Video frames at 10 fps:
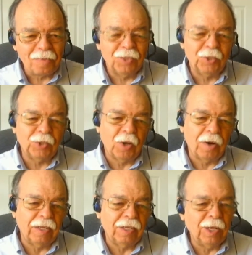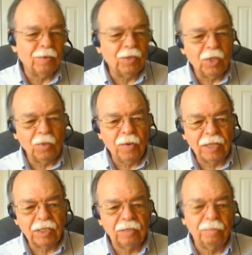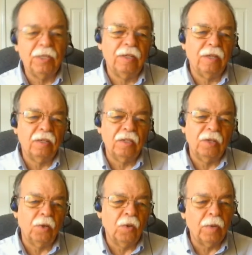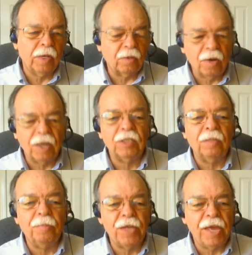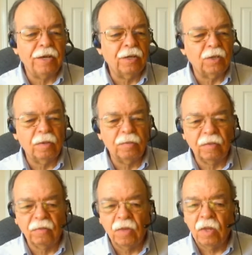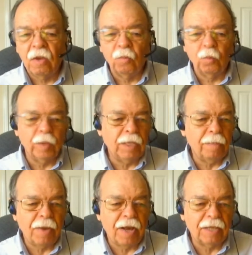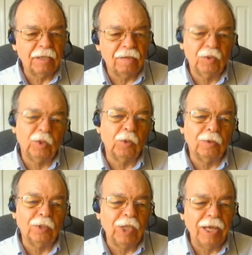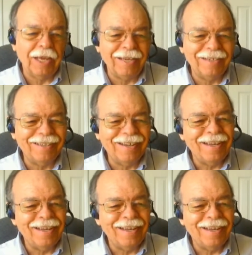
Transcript: starting here in the U.S., but you know, going across the planet in terms of really positive social change